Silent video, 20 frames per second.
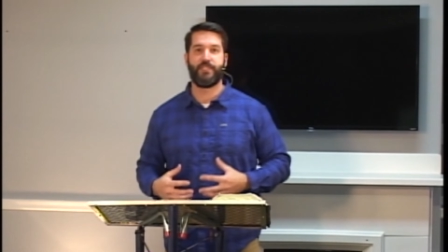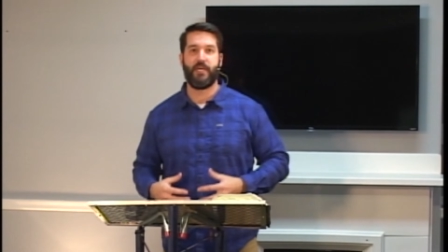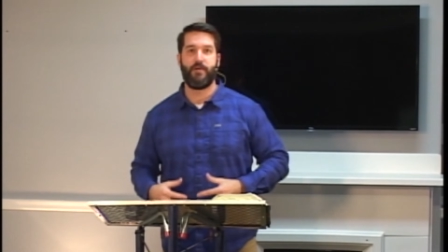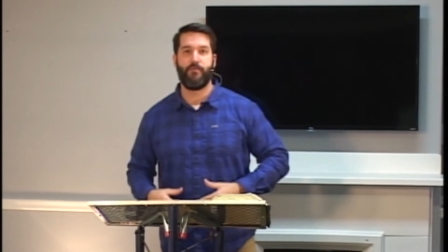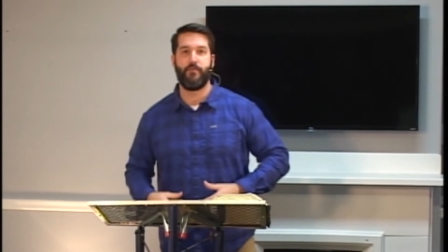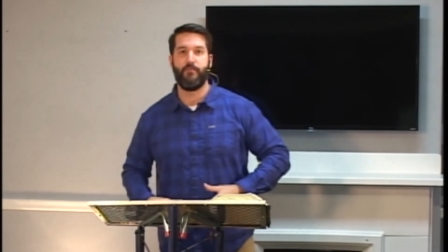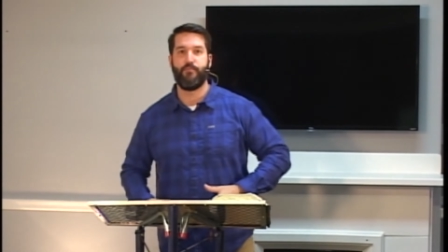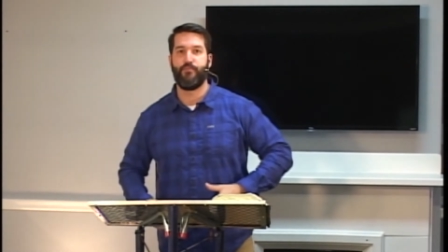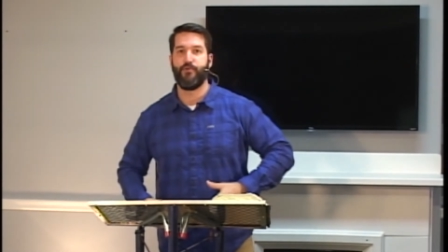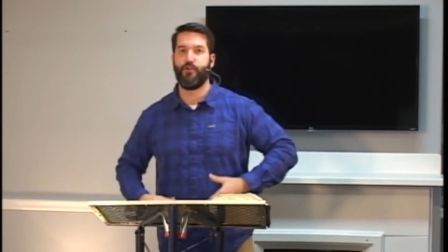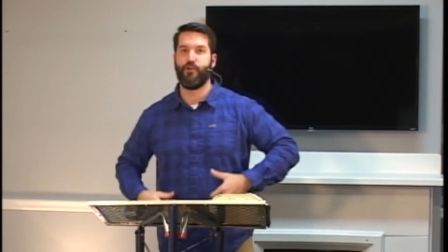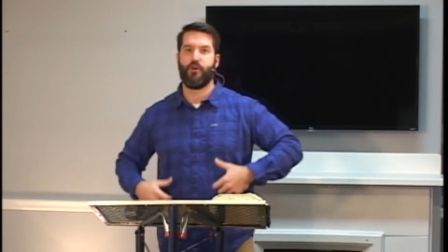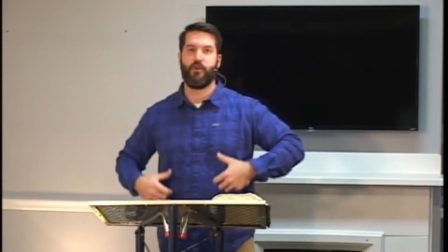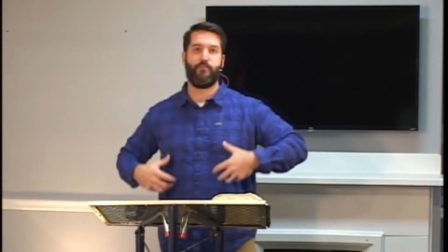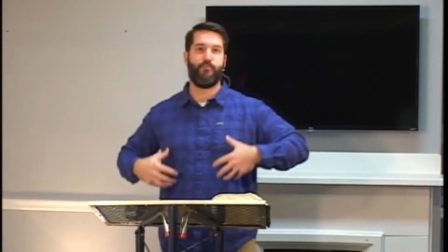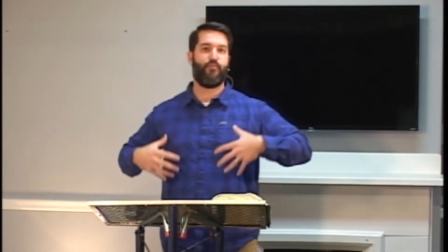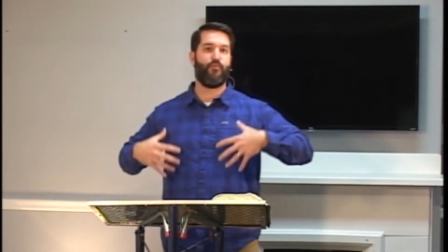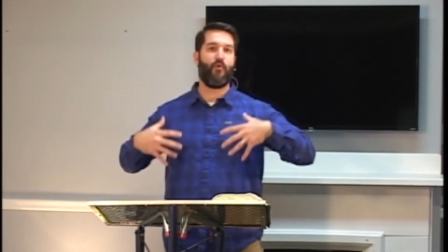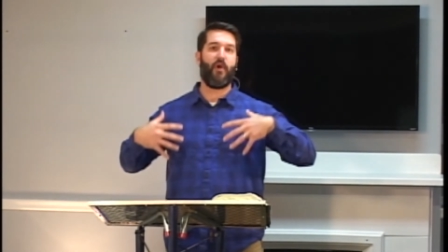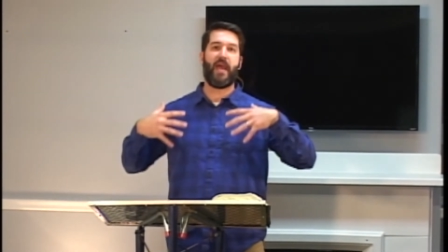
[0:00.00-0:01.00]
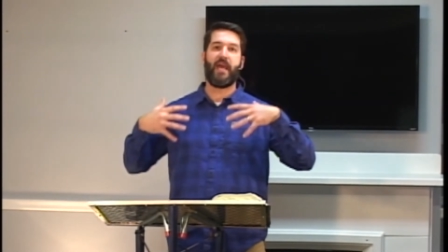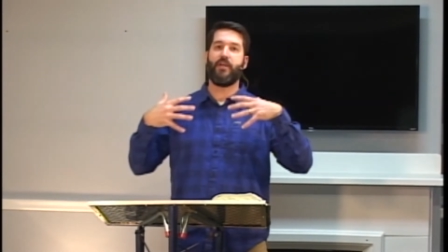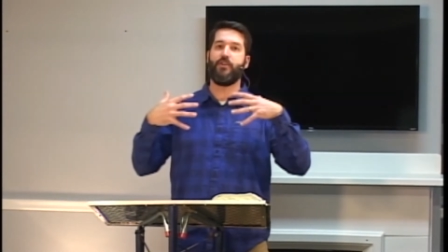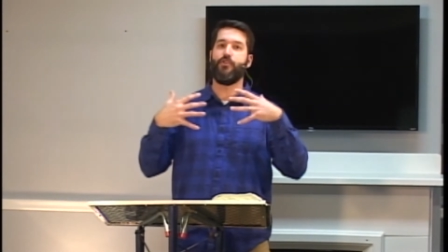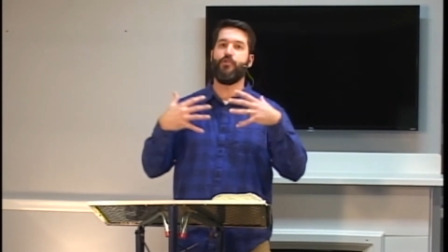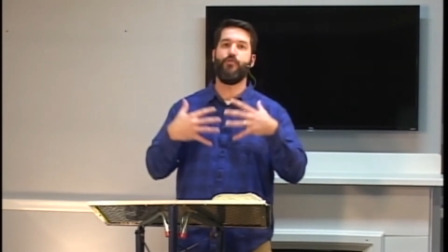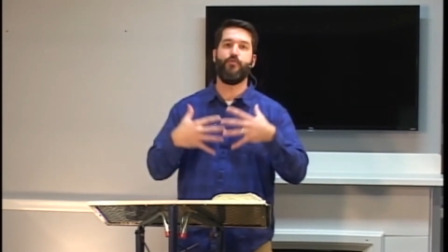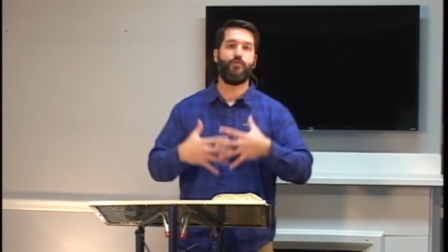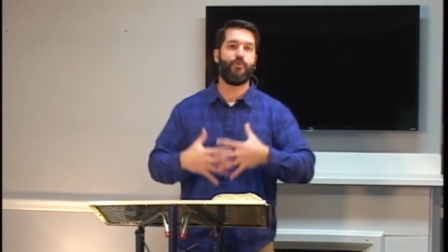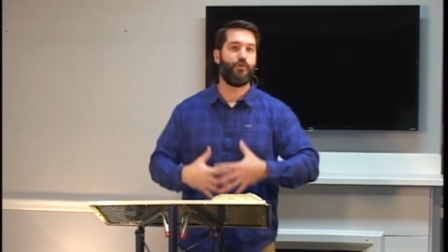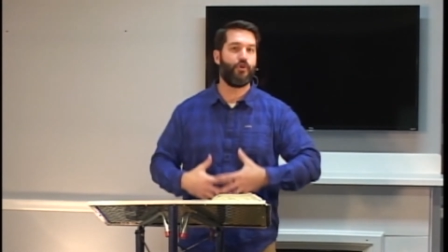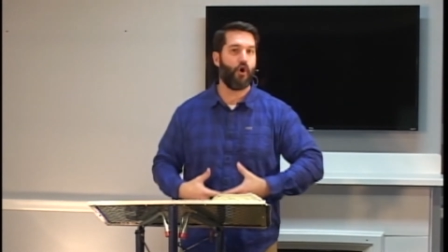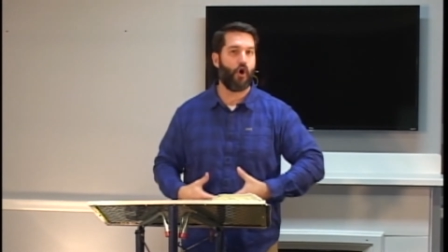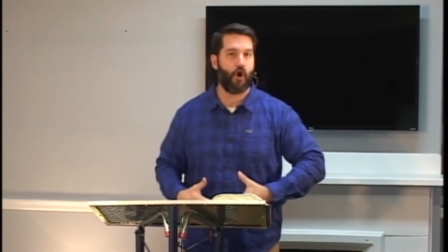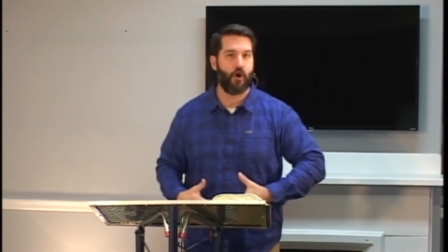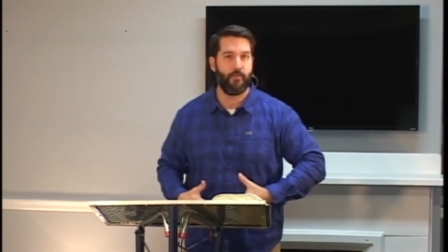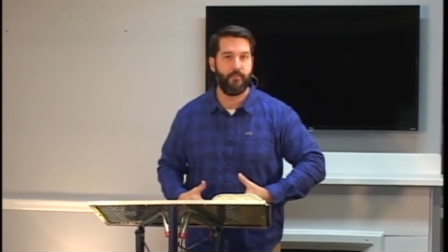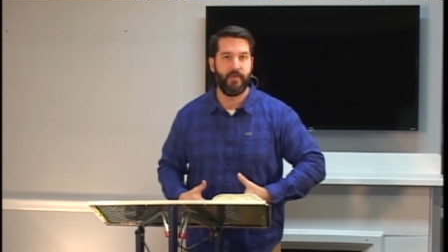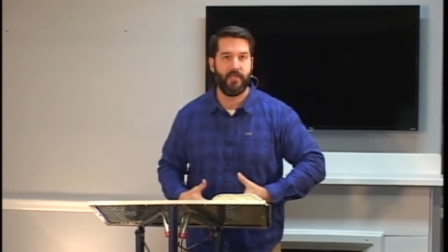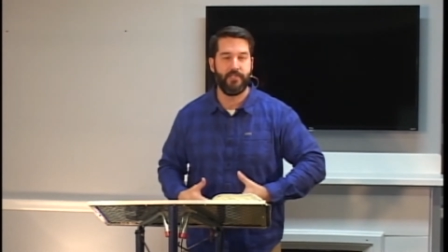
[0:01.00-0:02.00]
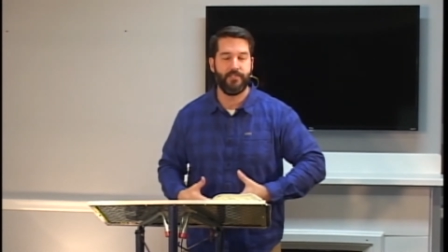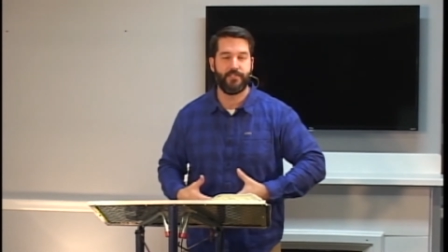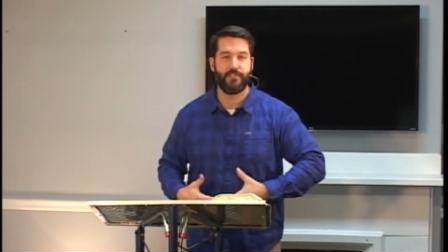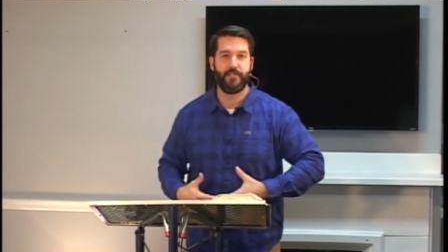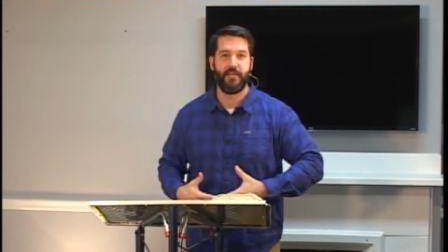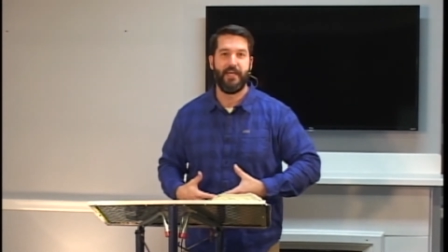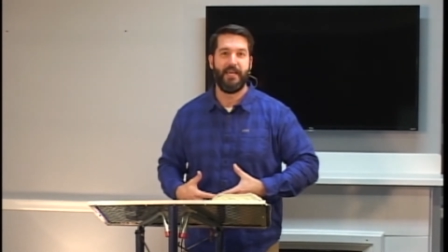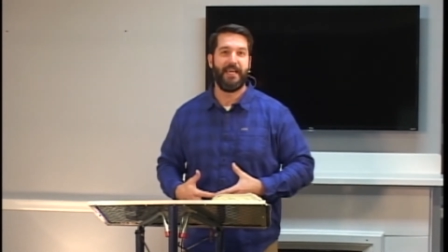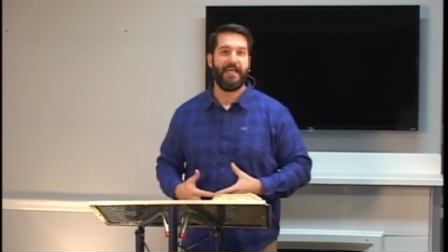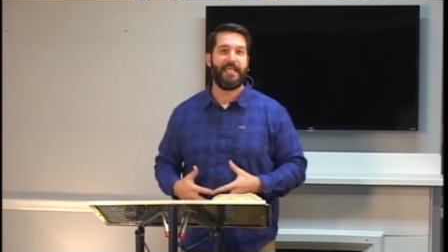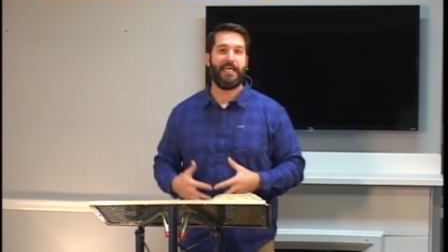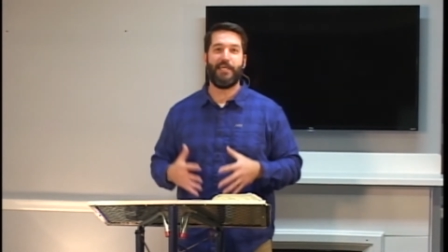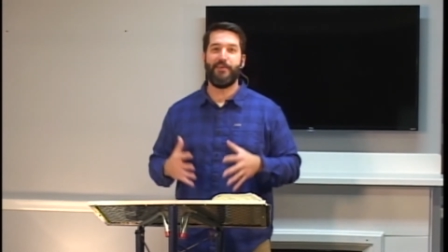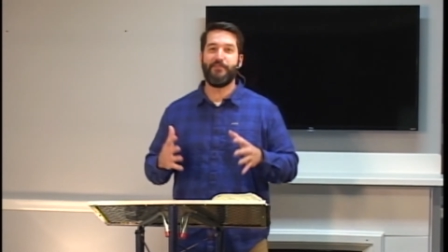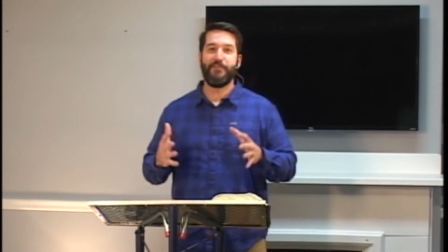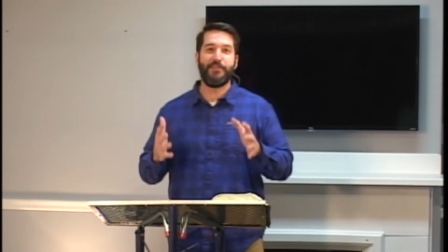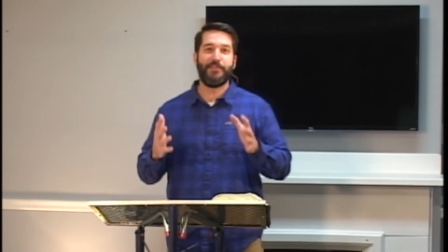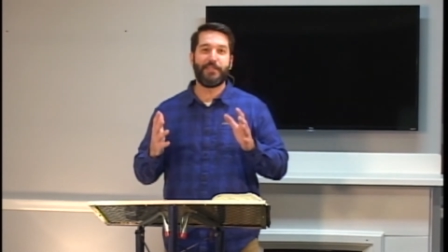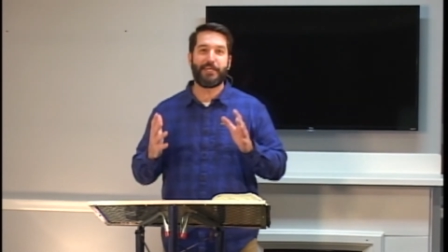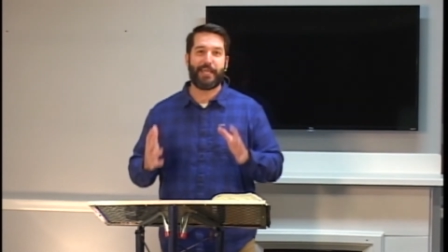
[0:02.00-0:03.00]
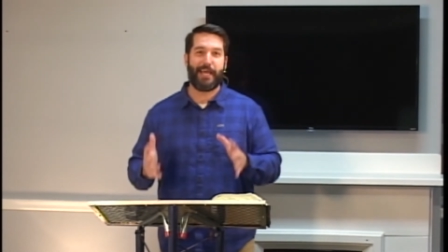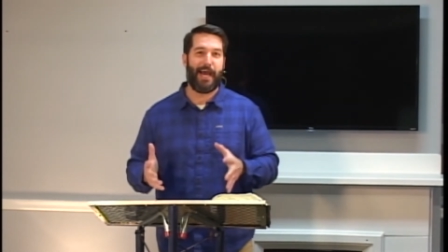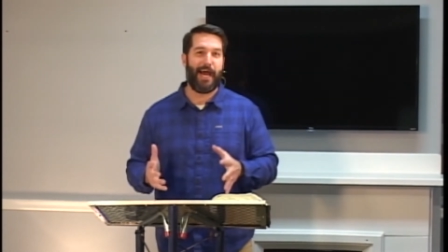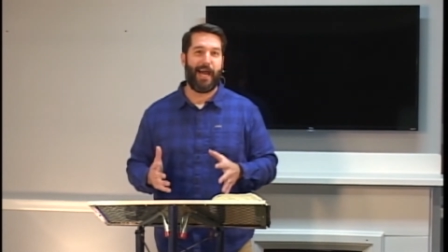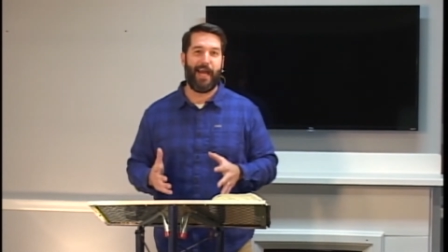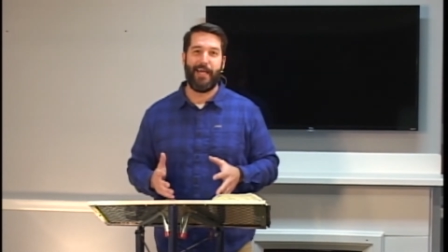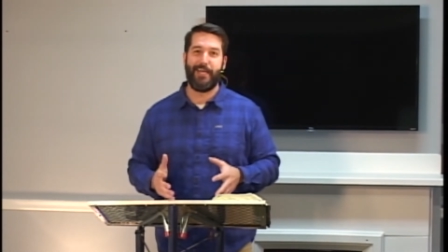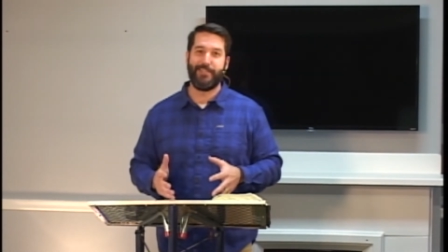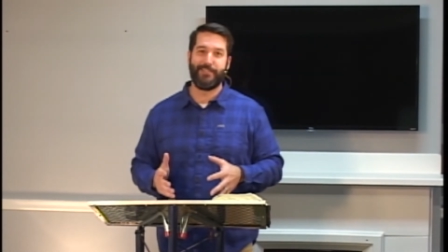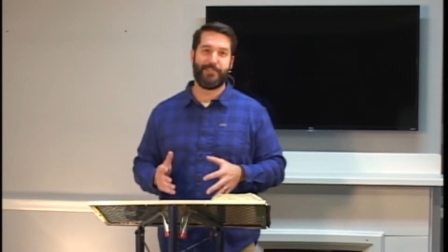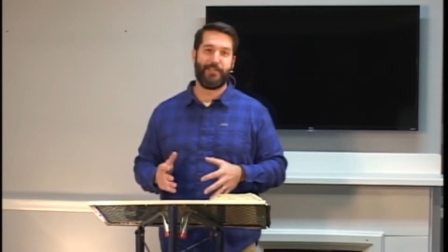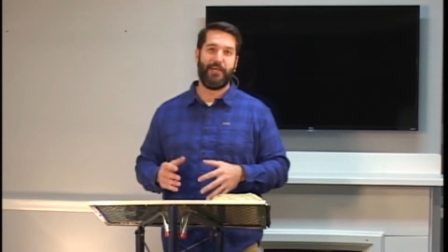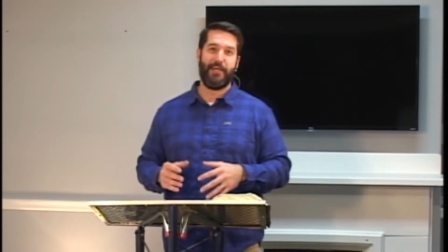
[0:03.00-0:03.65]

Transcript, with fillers: They would put on brand new garments. Even the guys,